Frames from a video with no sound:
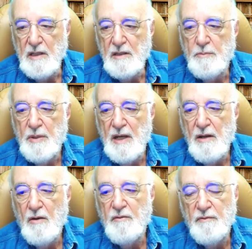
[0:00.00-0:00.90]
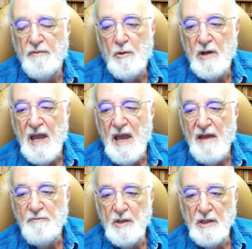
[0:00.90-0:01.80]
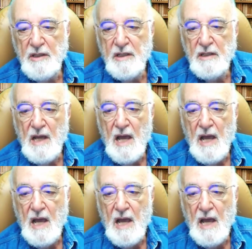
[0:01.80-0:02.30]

to pay over $4.5 million